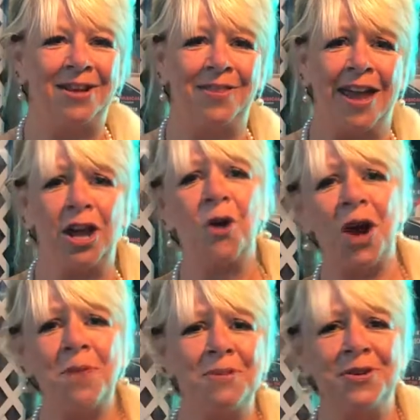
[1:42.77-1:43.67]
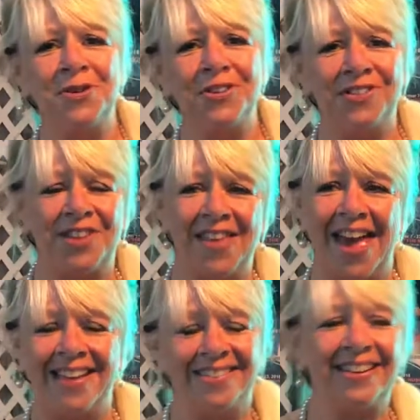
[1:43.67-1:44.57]
their go-go boots and
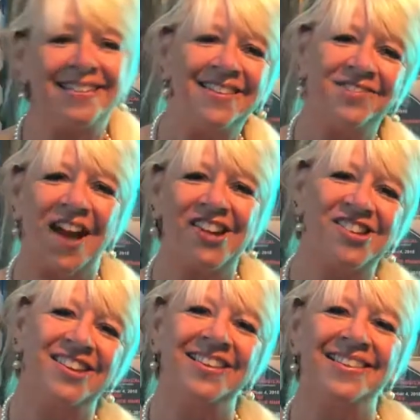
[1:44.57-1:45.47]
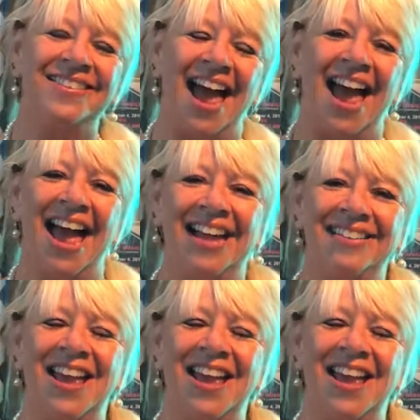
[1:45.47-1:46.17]
their sixties fashions and